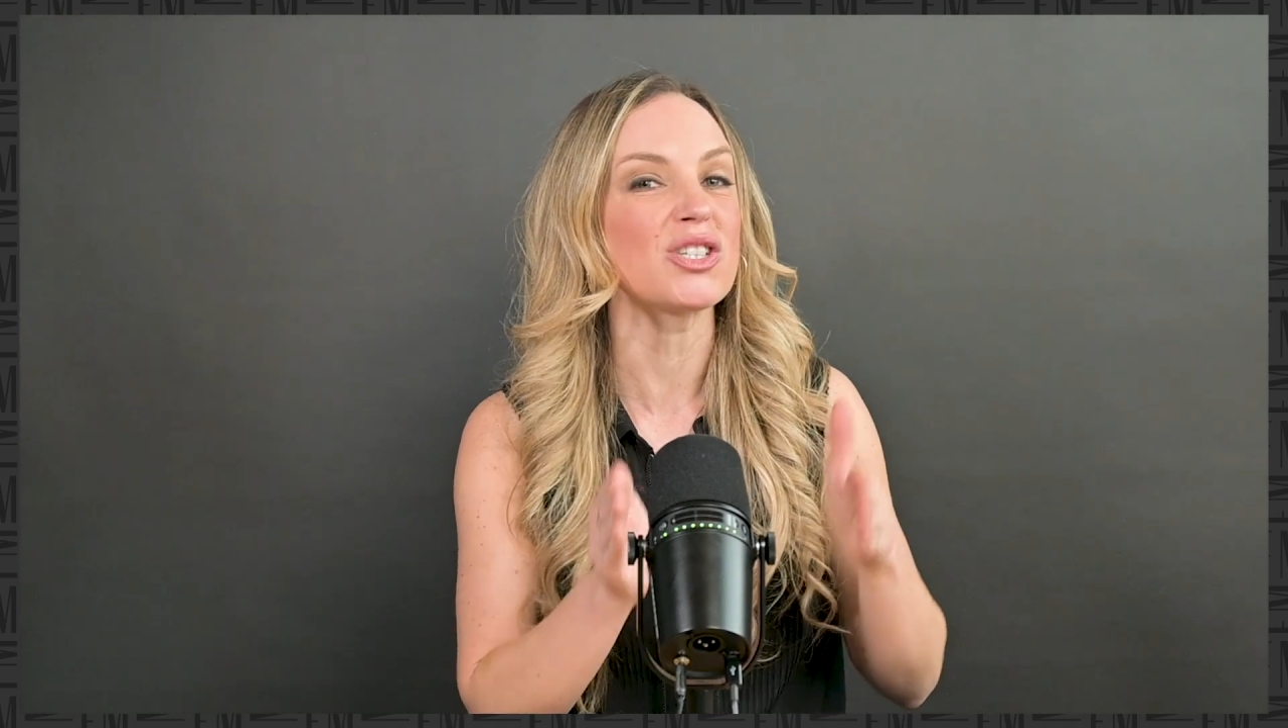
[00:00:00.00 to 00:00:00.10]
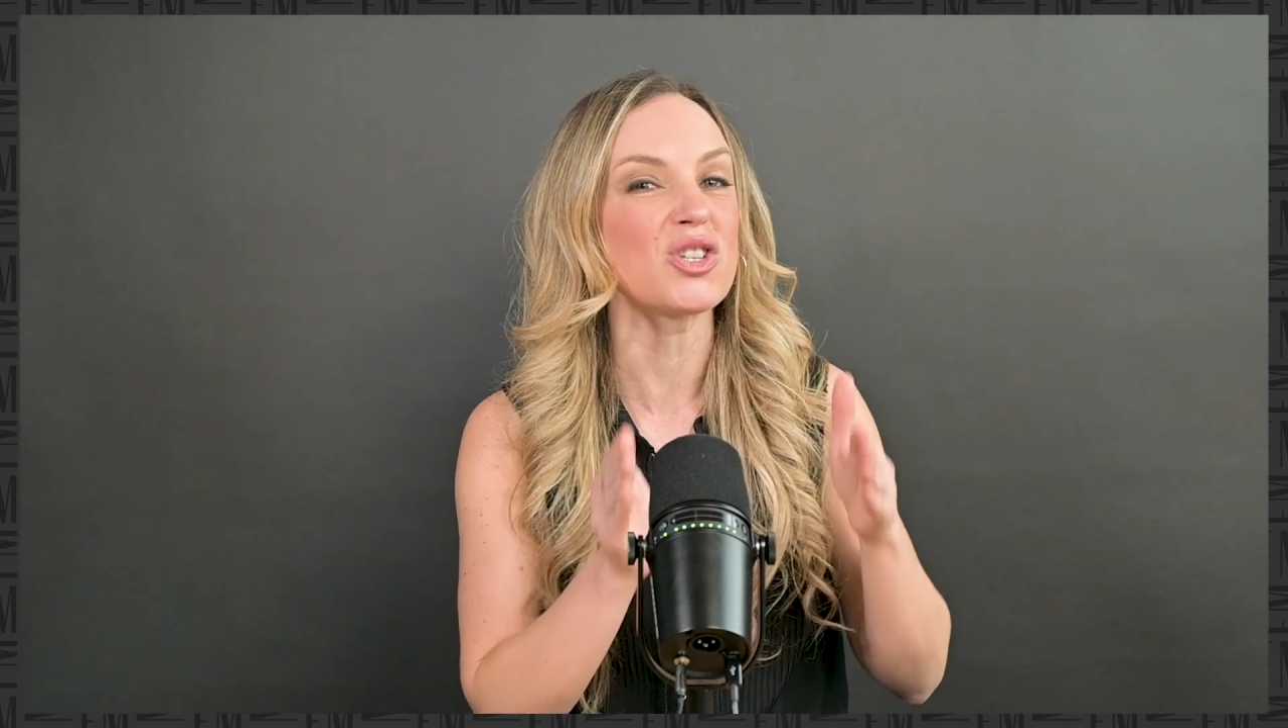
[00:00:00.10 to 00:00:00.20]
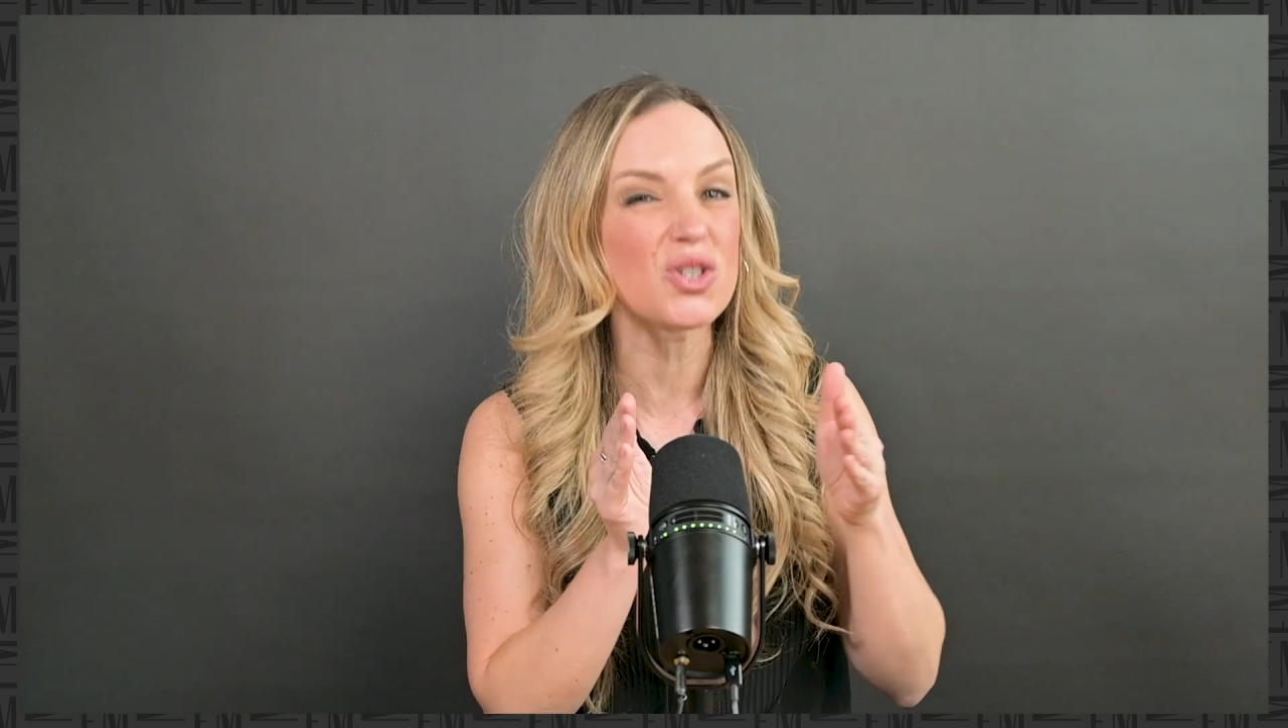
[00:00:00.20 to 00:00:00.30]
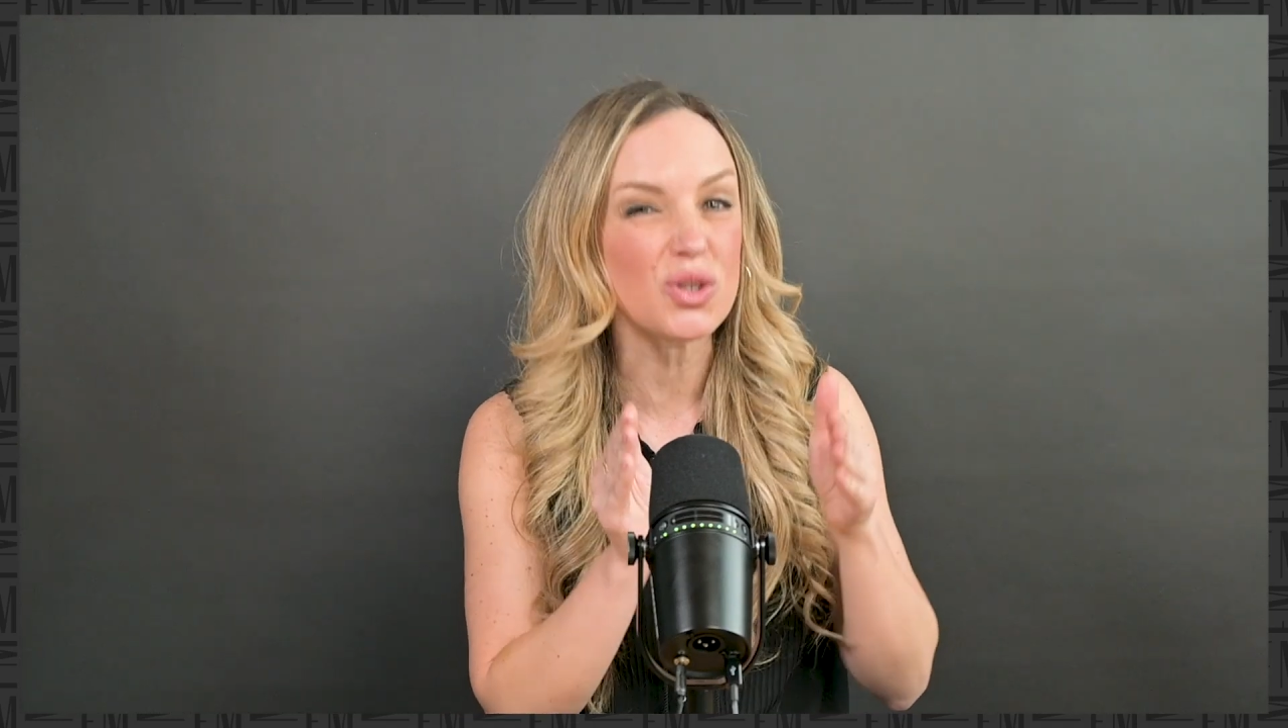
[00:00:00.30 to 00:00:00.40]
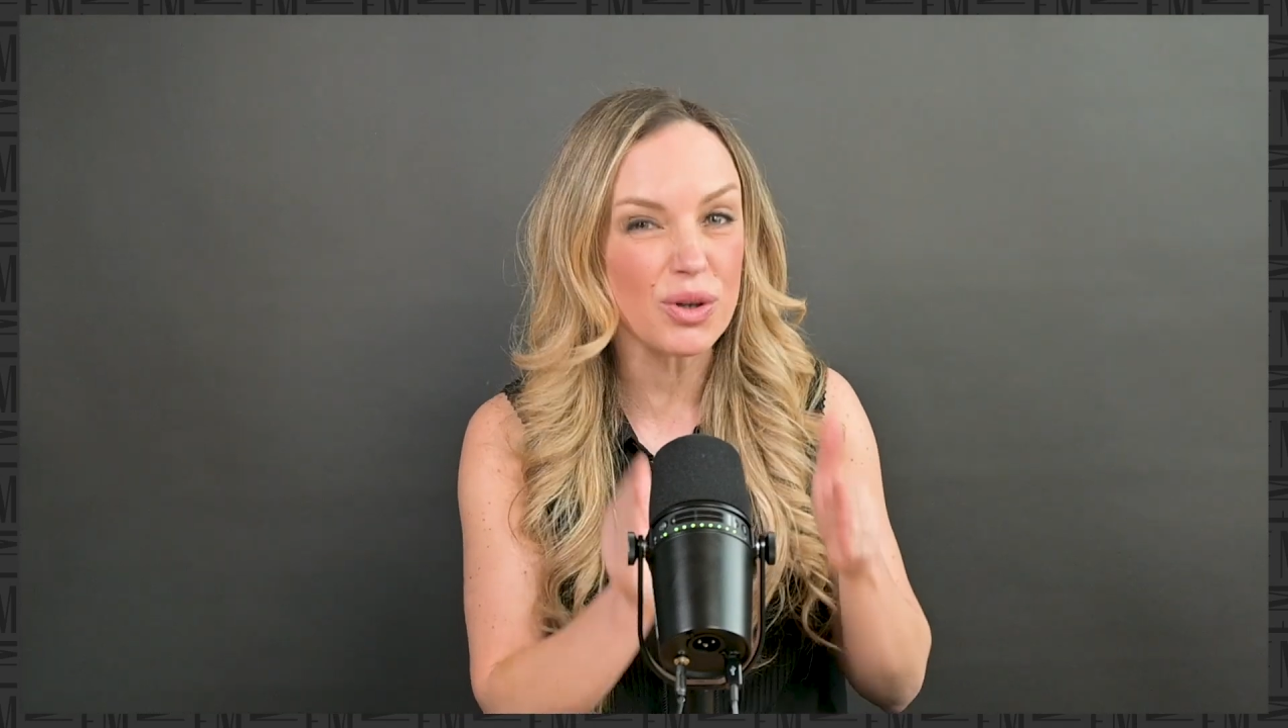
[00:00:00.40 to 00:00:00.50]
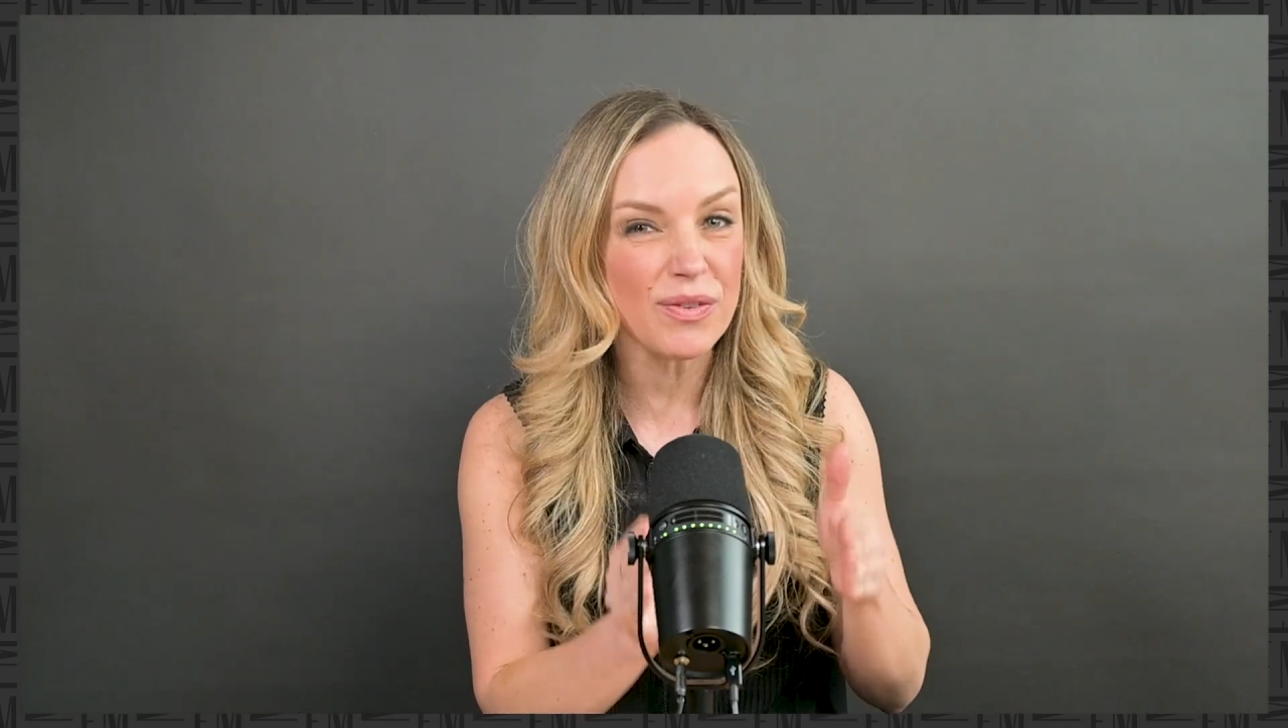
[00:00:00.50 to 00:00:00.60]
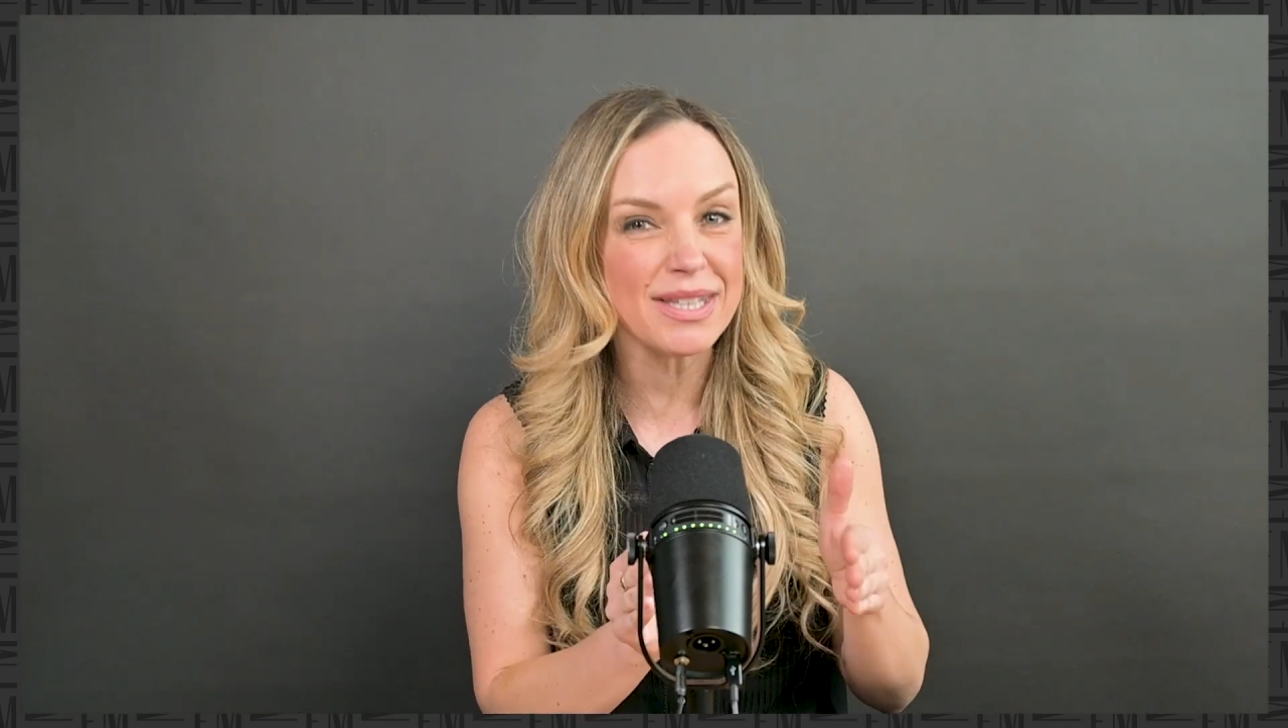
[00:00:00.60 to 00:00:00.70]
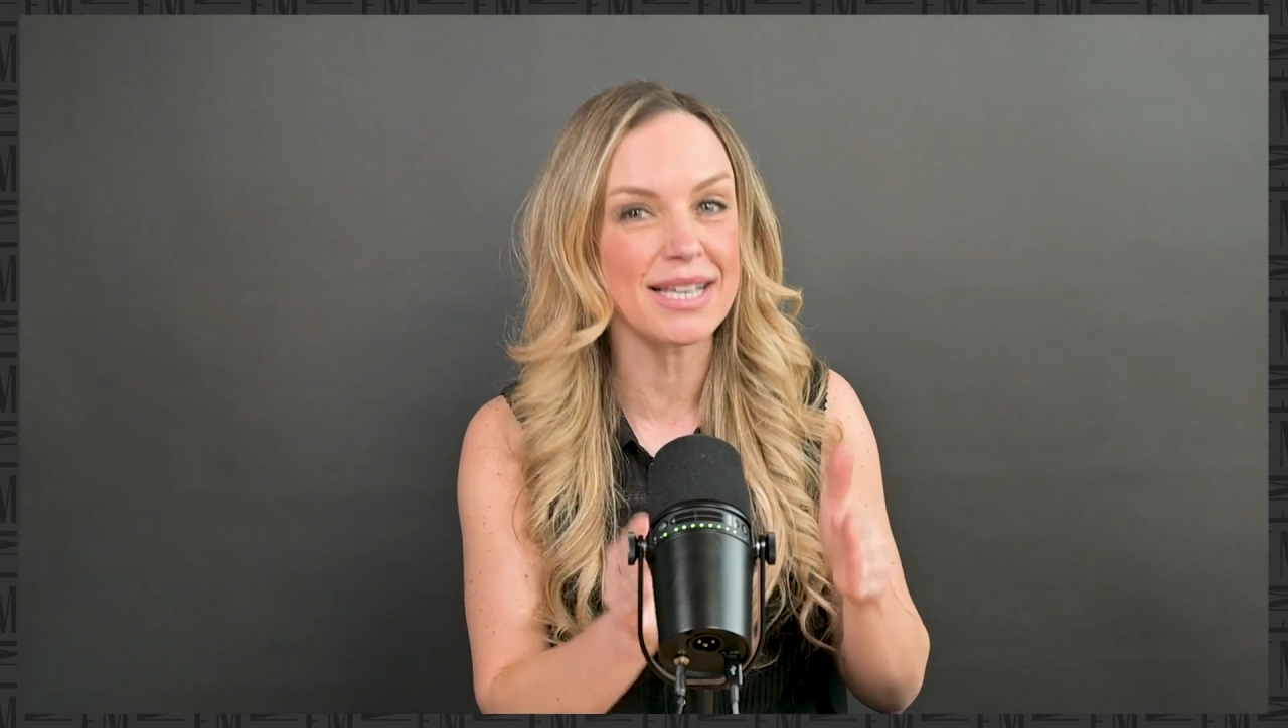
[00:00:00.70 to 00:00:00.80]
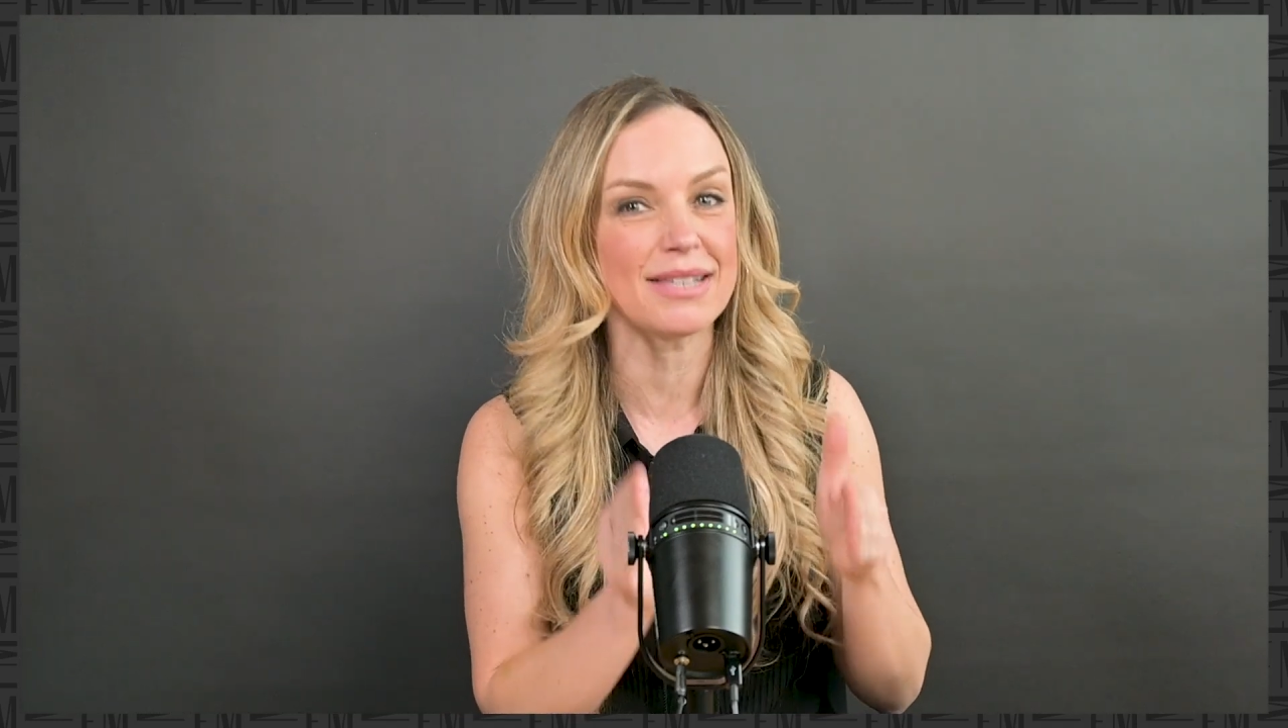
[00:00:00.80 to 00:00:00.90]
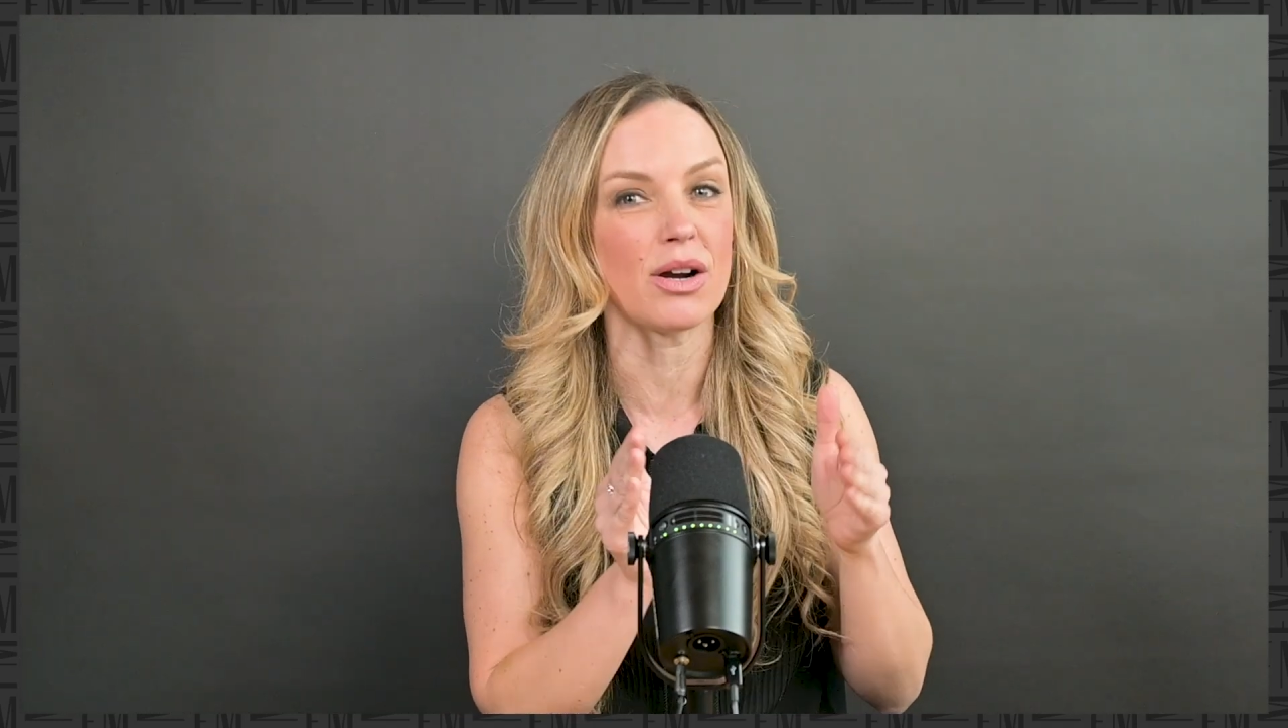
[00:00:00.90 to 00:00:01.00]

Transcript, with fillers: services